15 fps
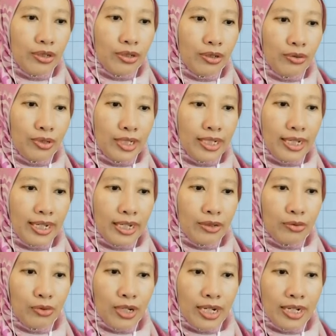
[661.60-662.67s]
we get
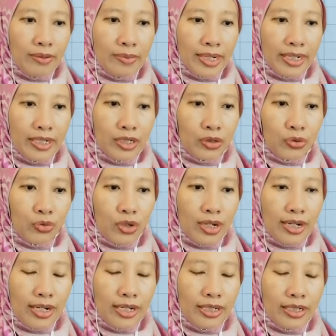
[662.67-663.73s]
y minus
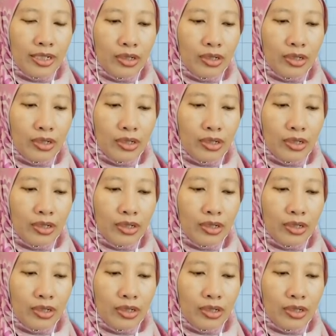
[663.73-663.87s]
1.